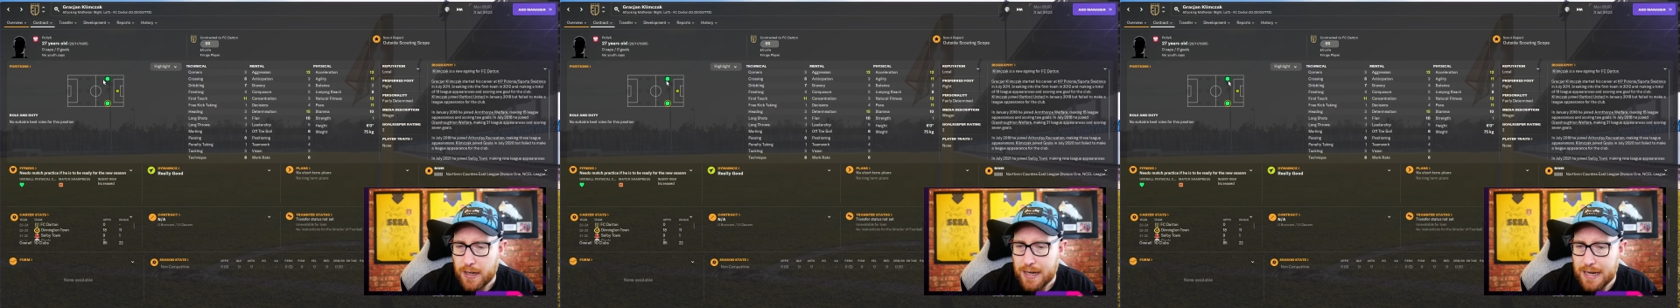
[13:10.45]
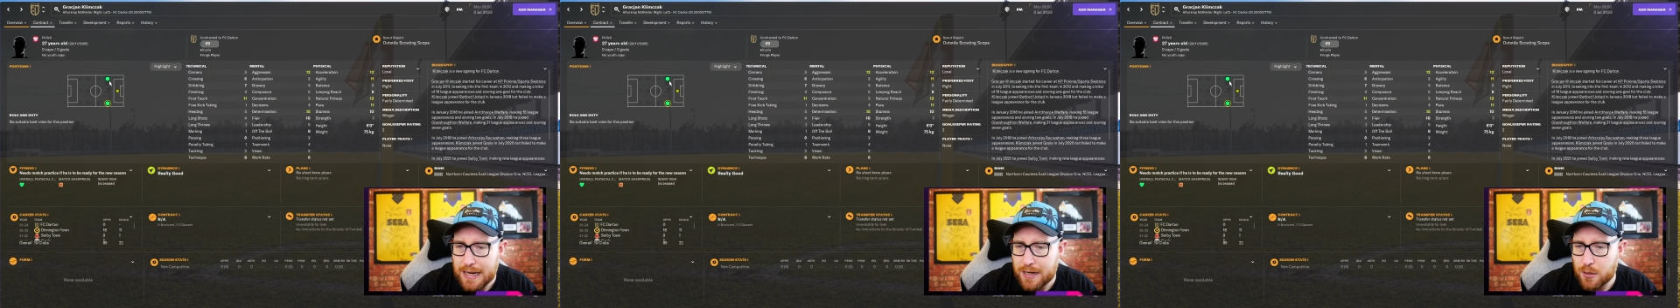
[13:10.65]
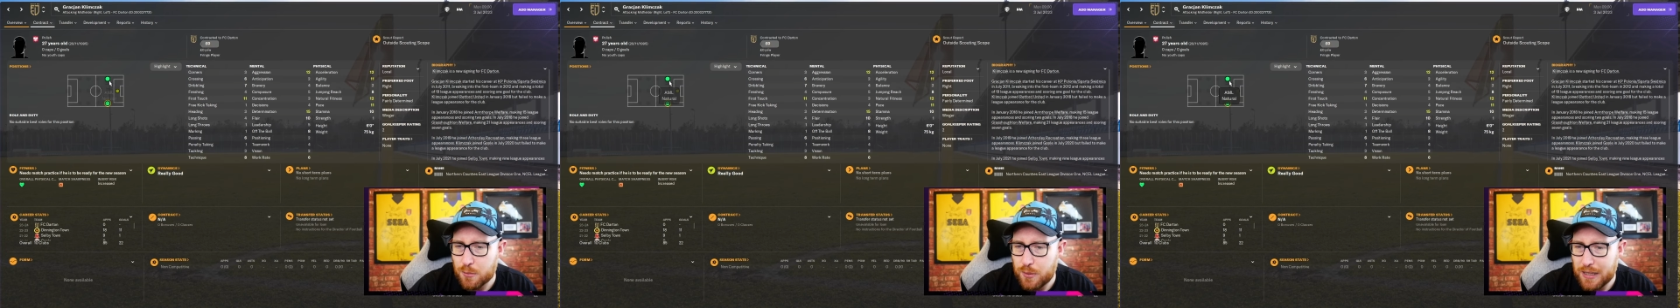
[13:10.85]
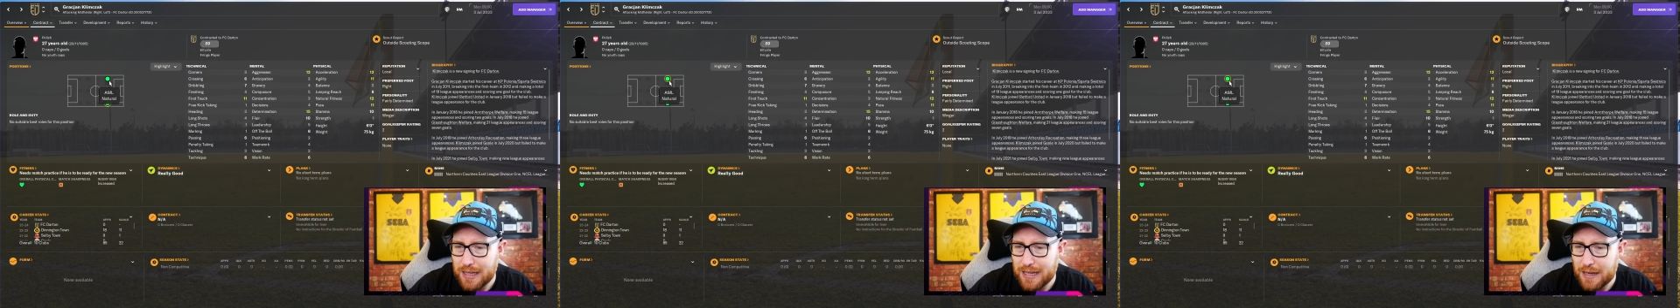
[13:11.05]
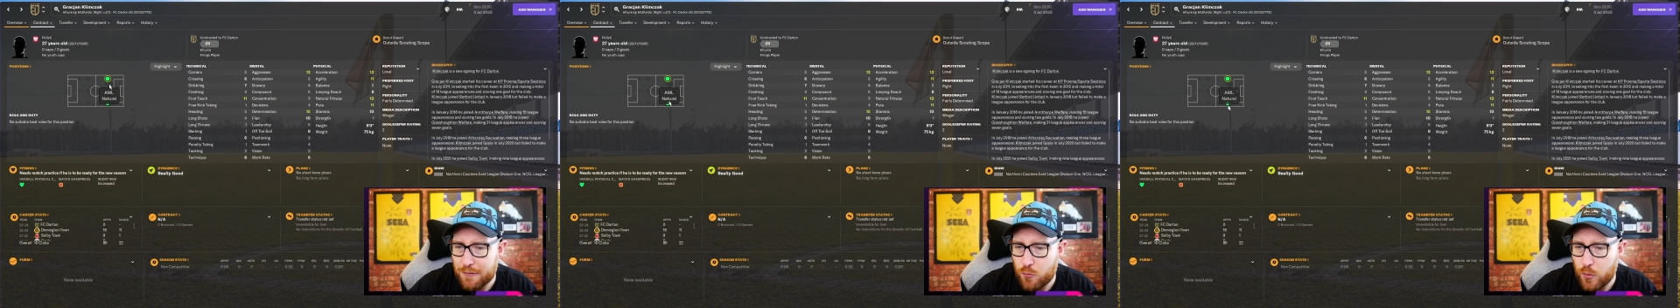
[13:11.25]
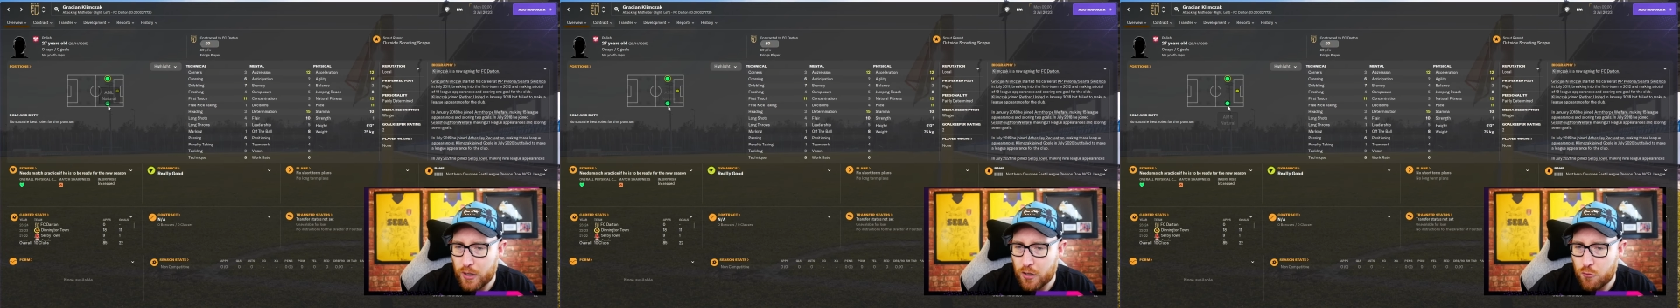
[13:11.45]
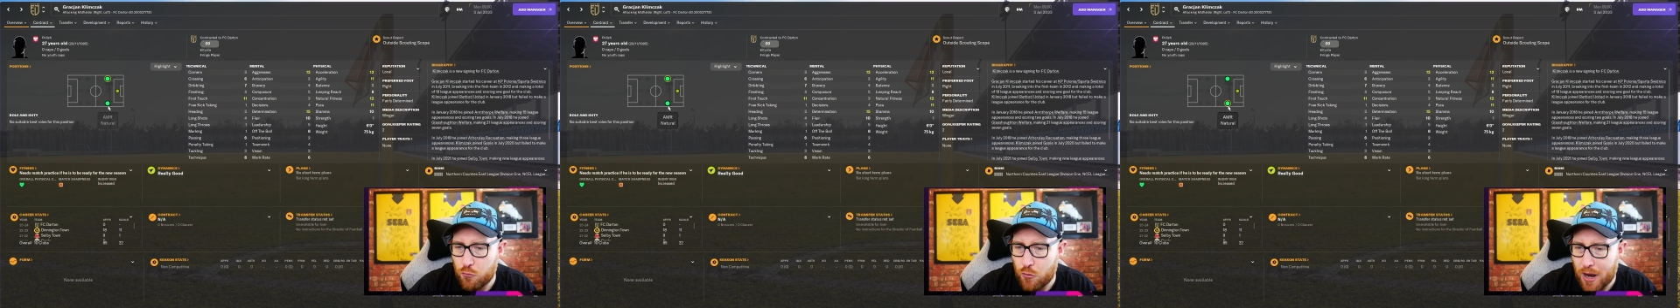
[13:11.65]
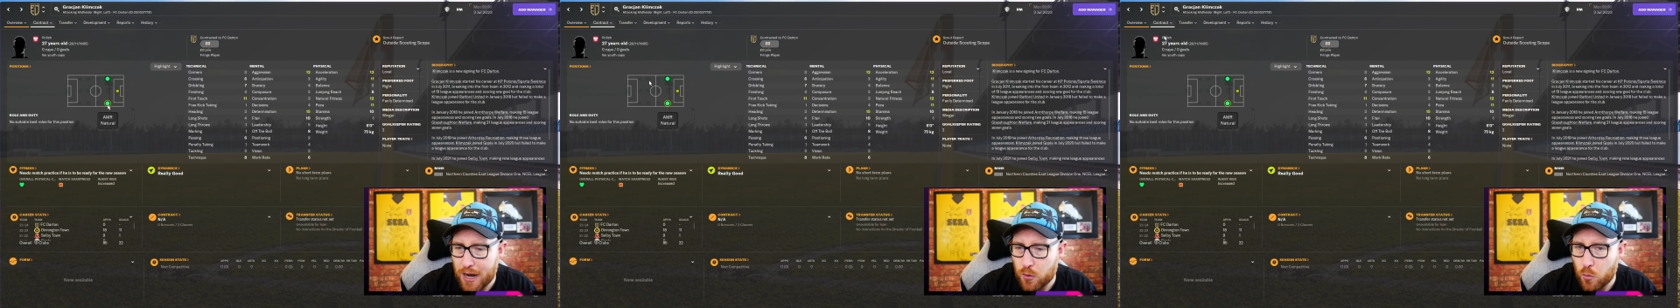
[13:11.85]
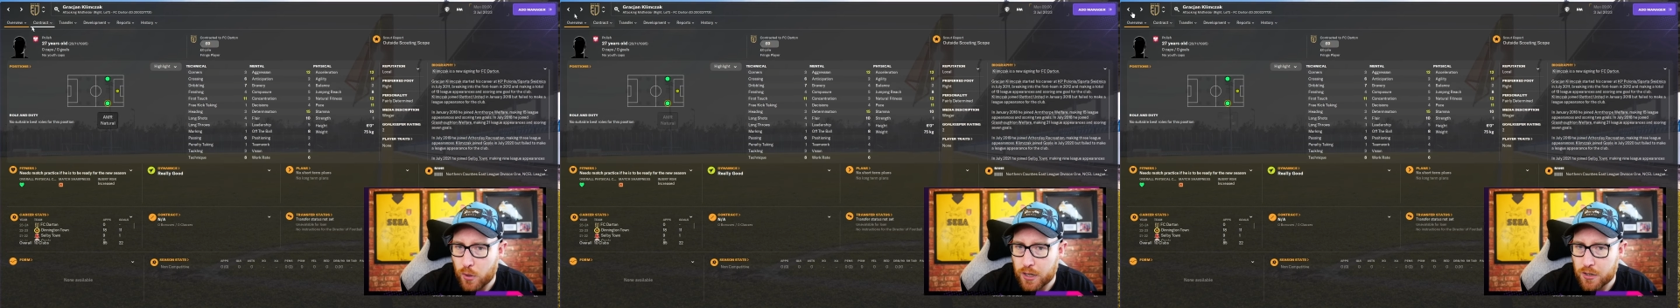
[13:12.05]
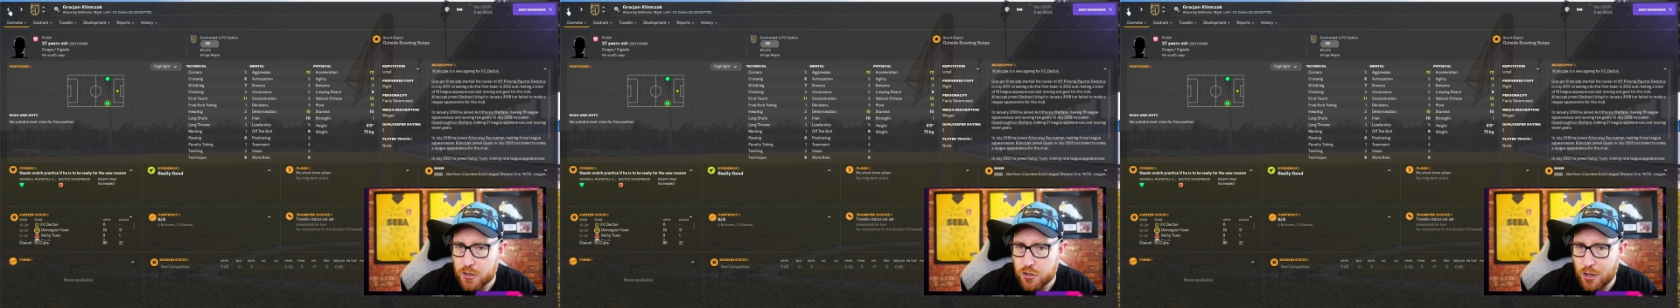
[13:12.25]
He can play left wing and right
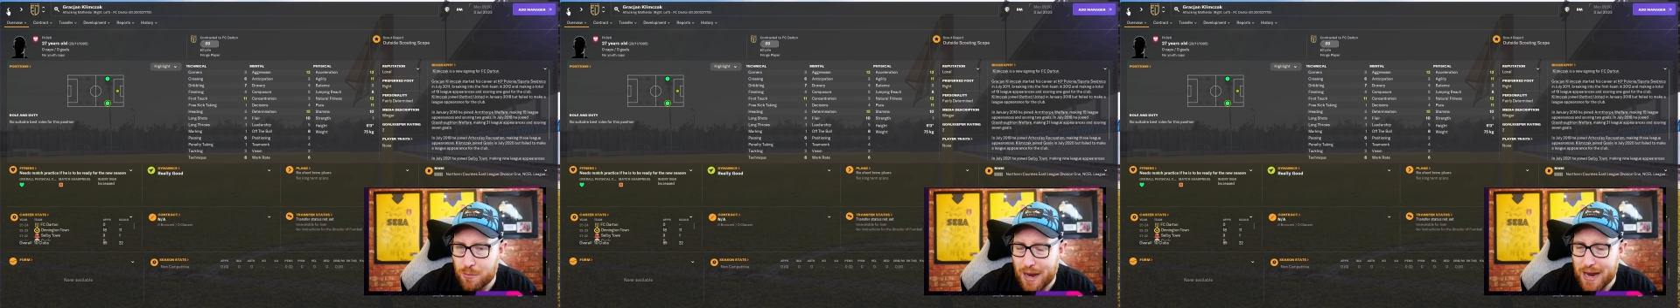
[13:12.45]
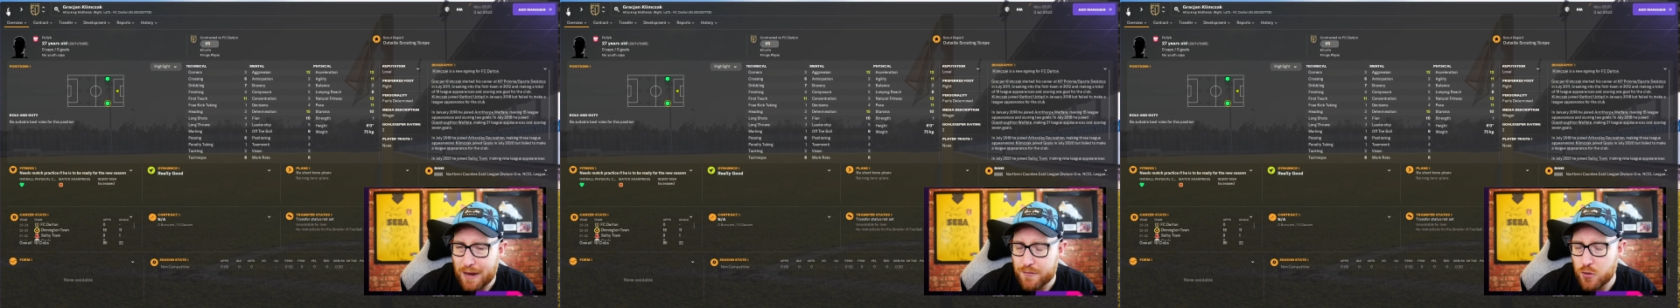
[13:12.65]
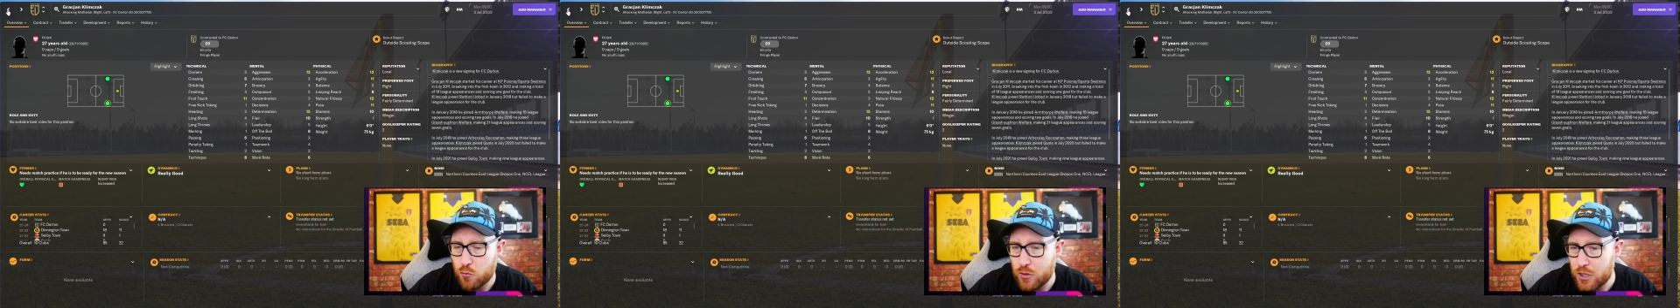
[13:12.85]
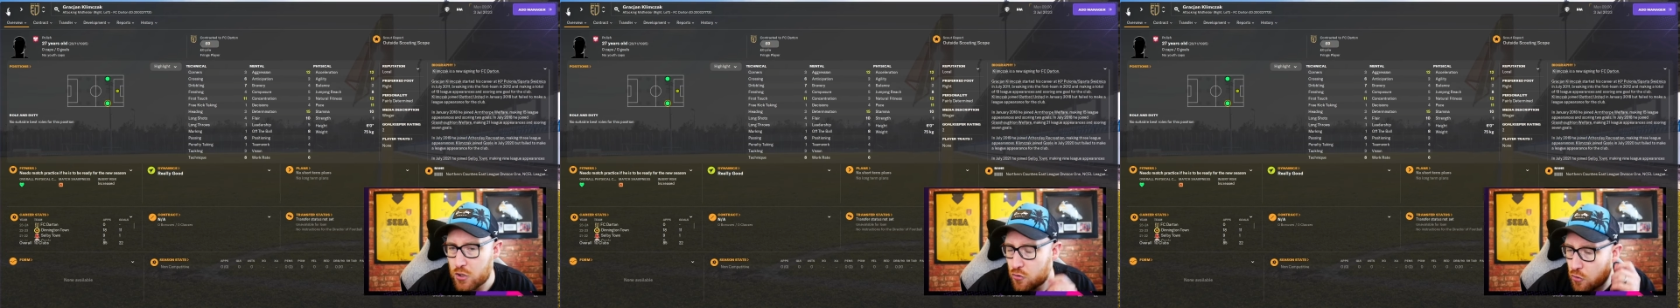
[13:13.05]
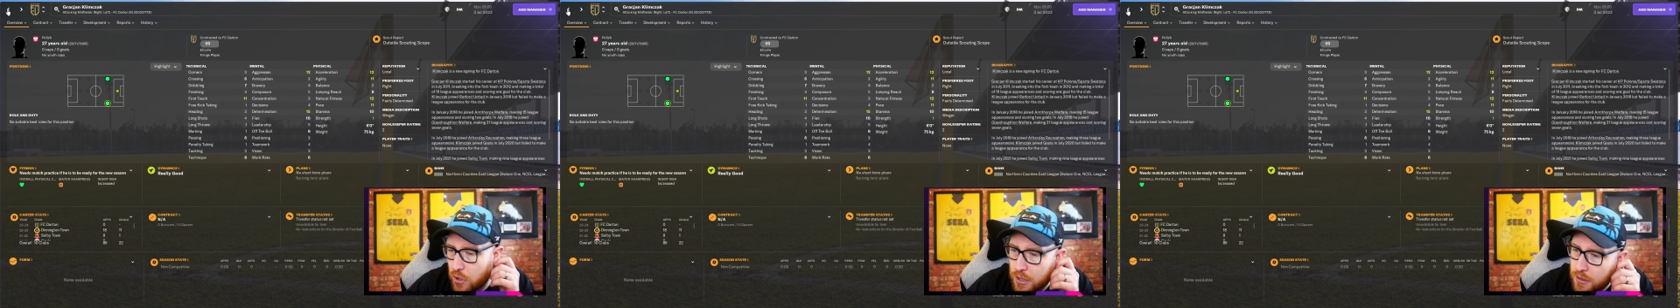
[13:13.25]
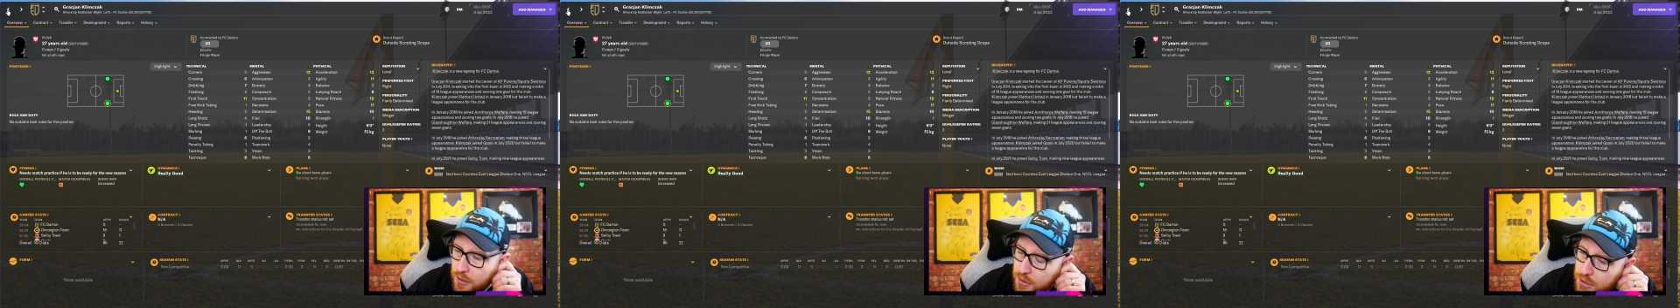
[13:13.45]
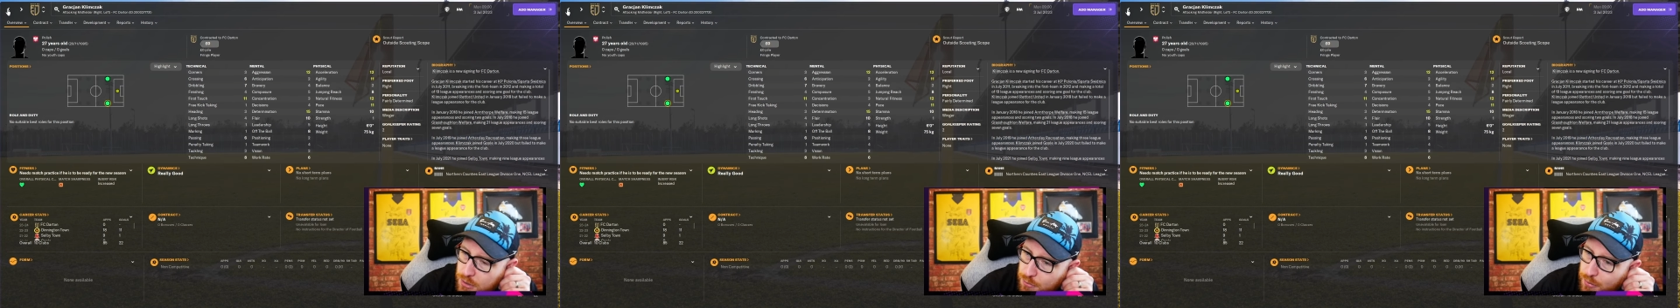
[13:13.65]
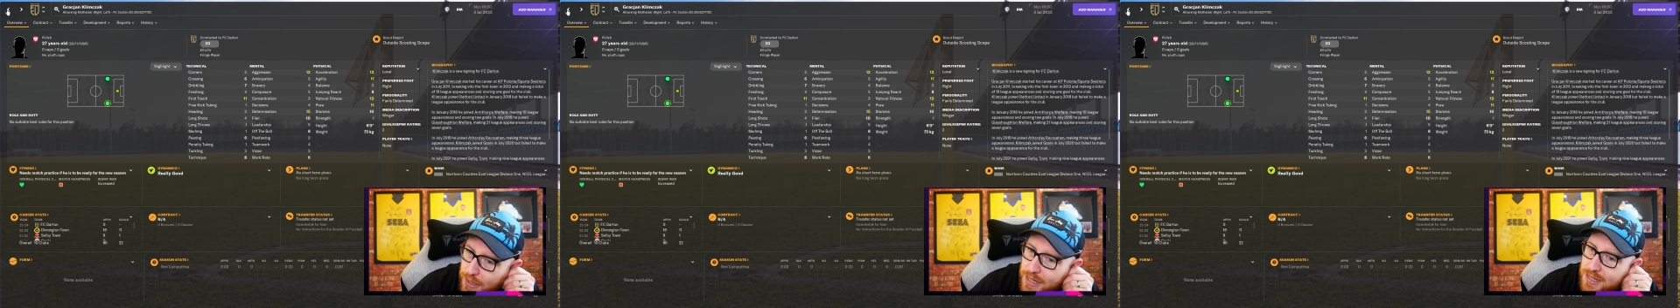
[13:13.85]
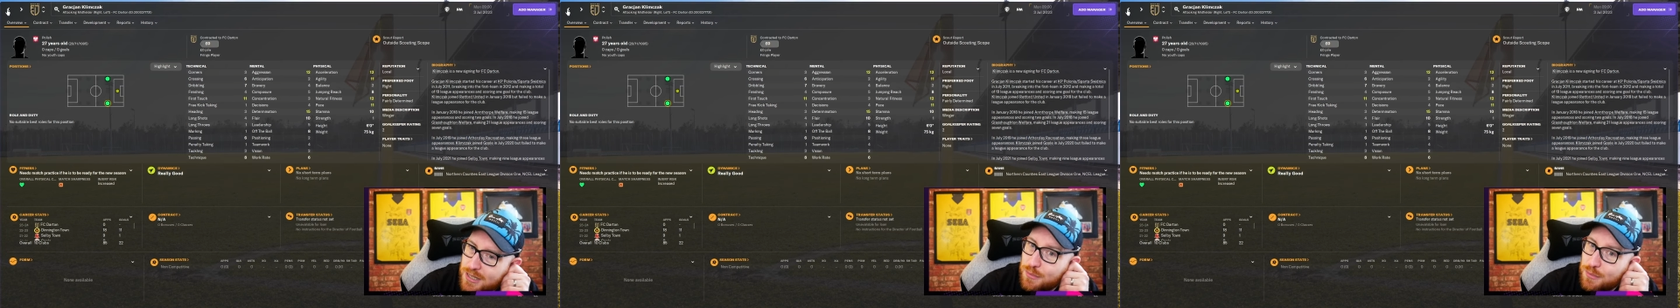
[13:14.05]
wing, so I might have to retrain to play